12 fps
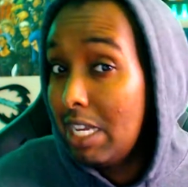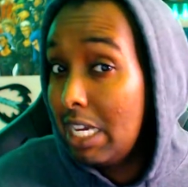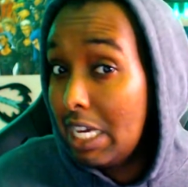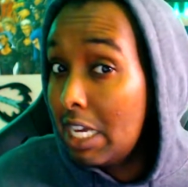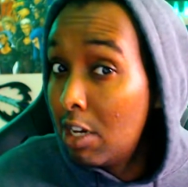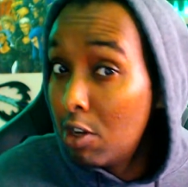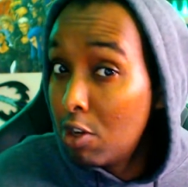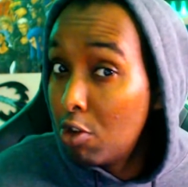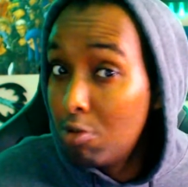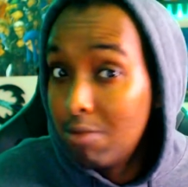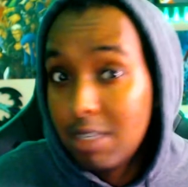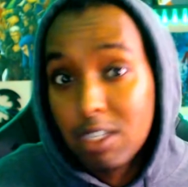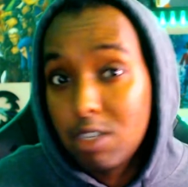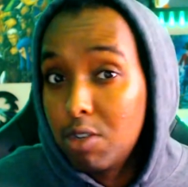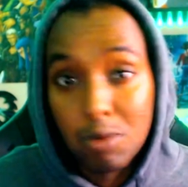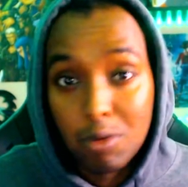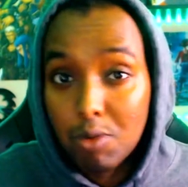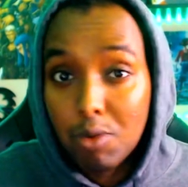heal humans
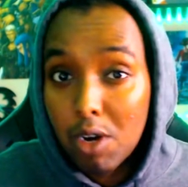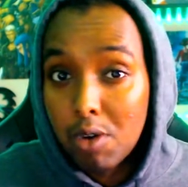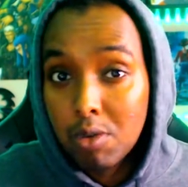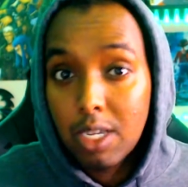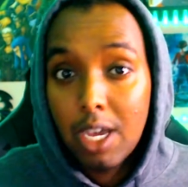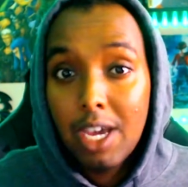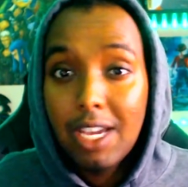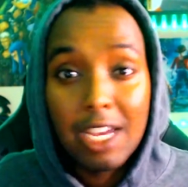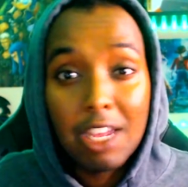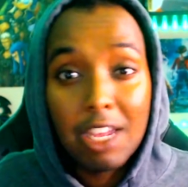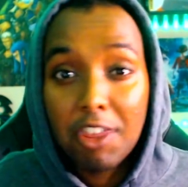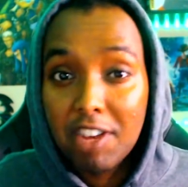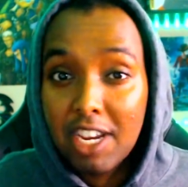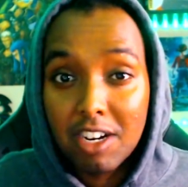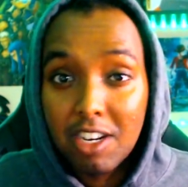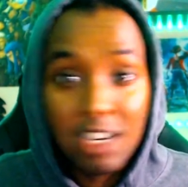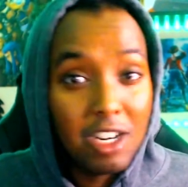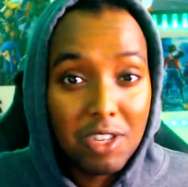too. Who knows? Ether Gear,
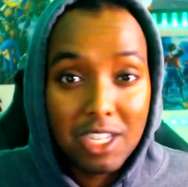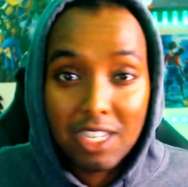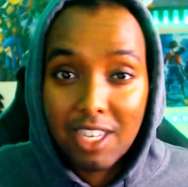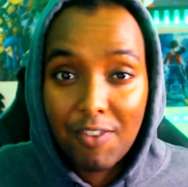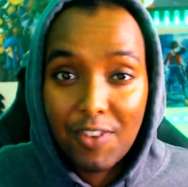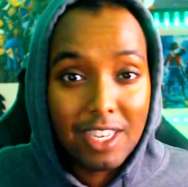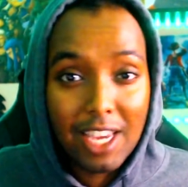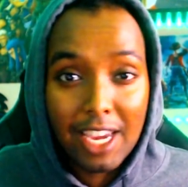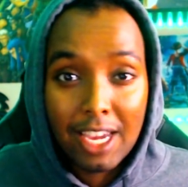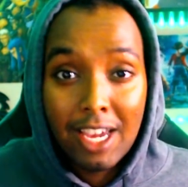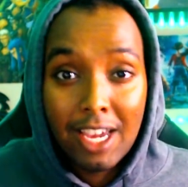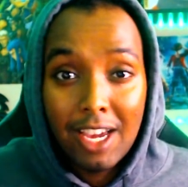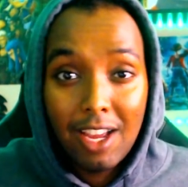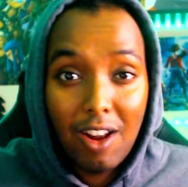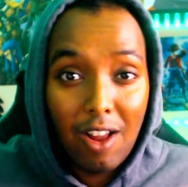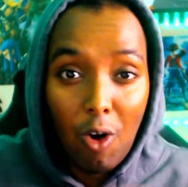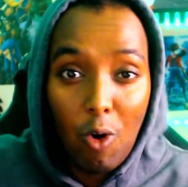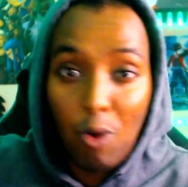you know, this stuff is like
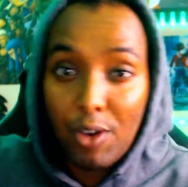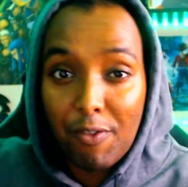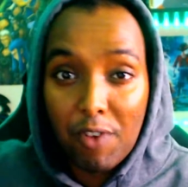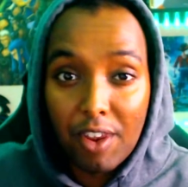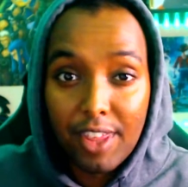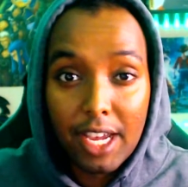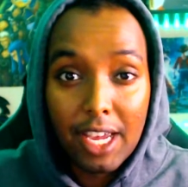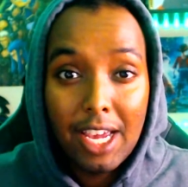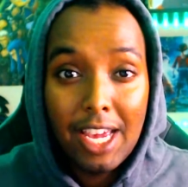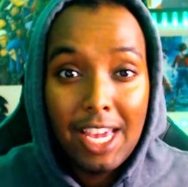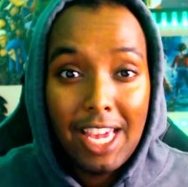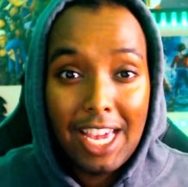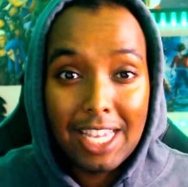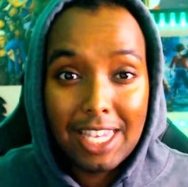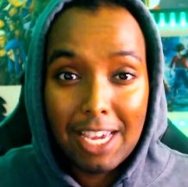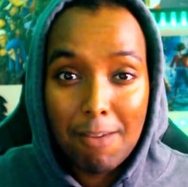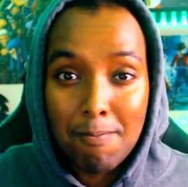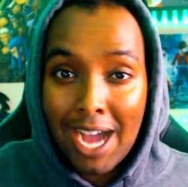a whole different thing. It's
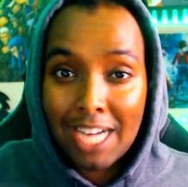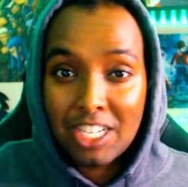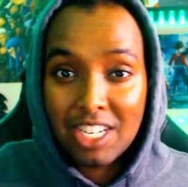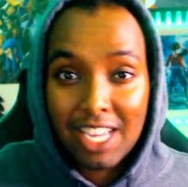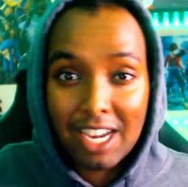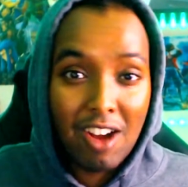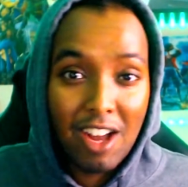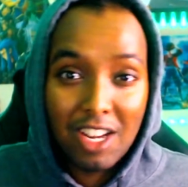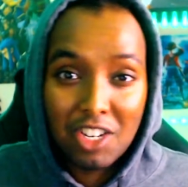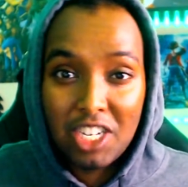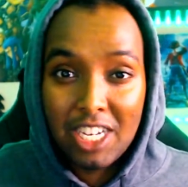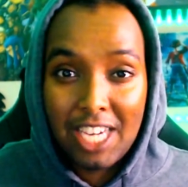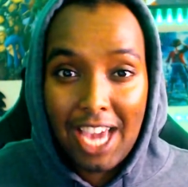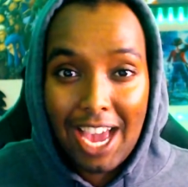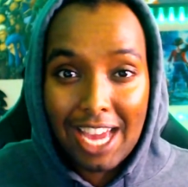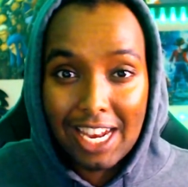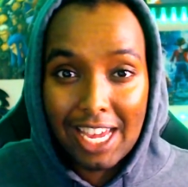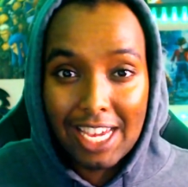like magic, technology,
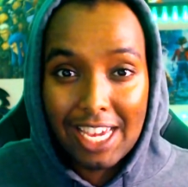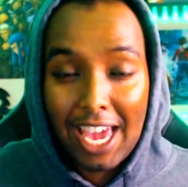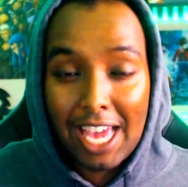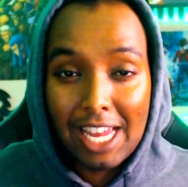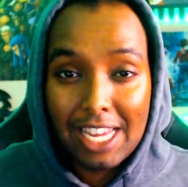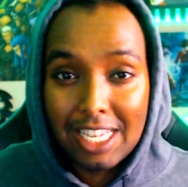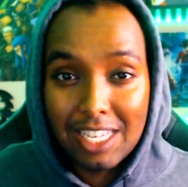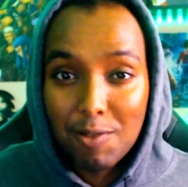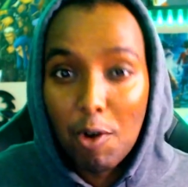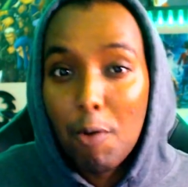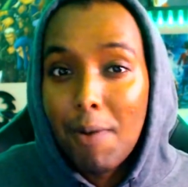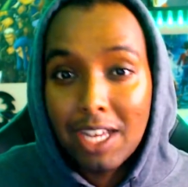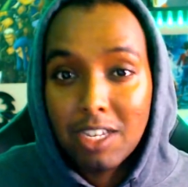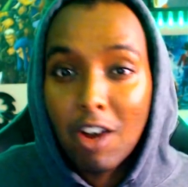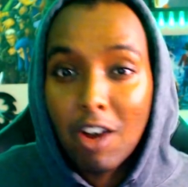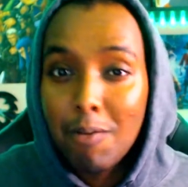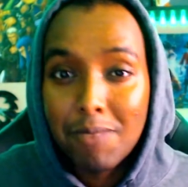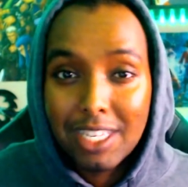and like aliens and robots
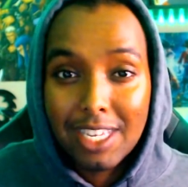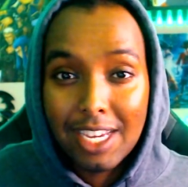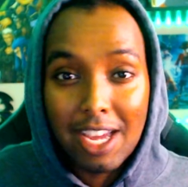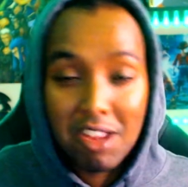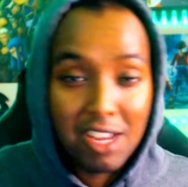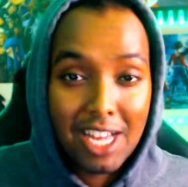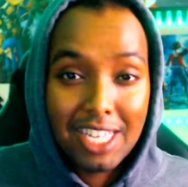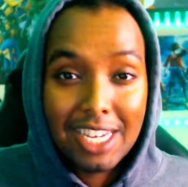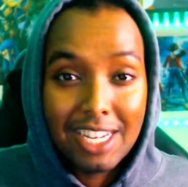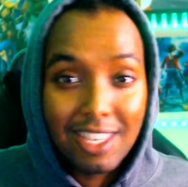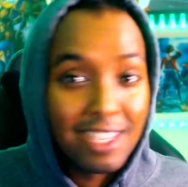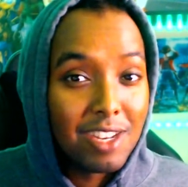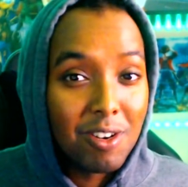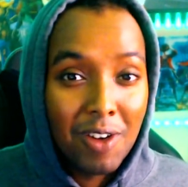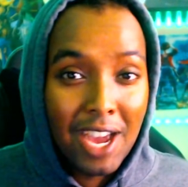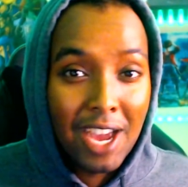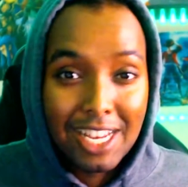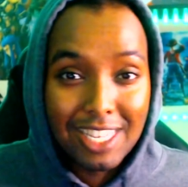all mixed together, and that's Eden Zero,
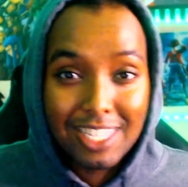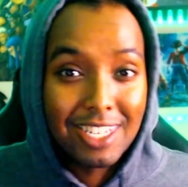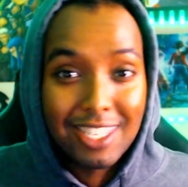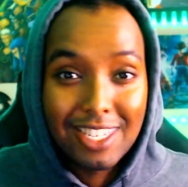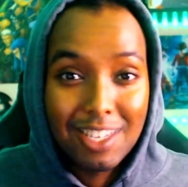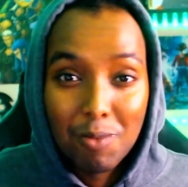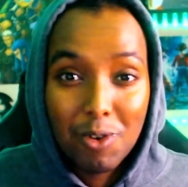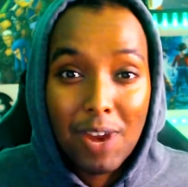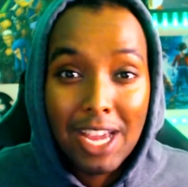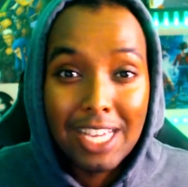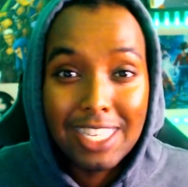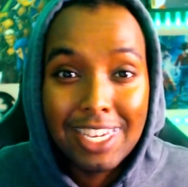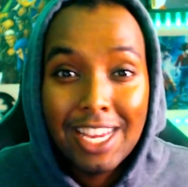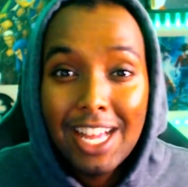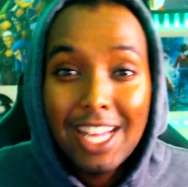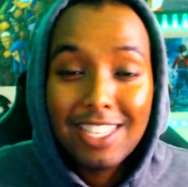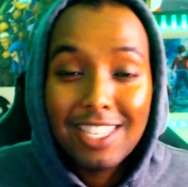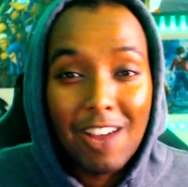and it's just some crazy
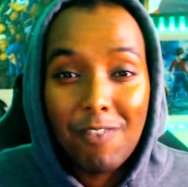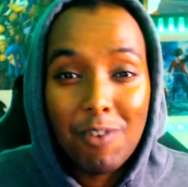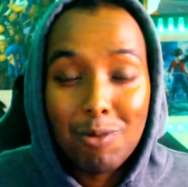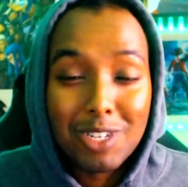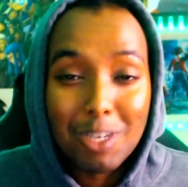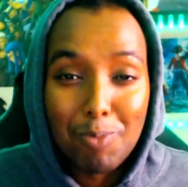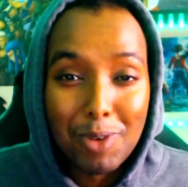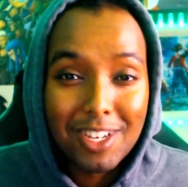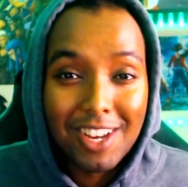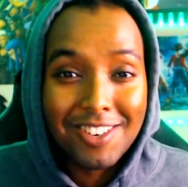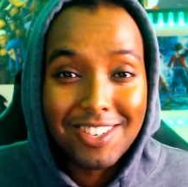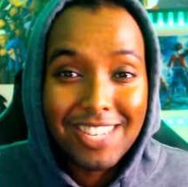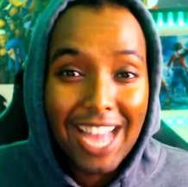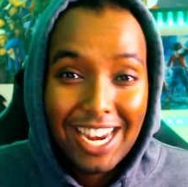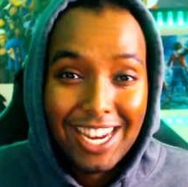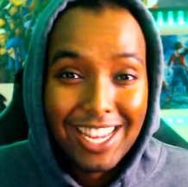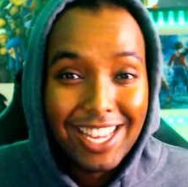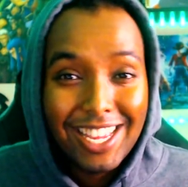stuff, and we're supposed to understand
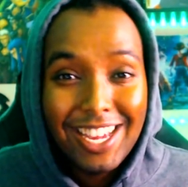it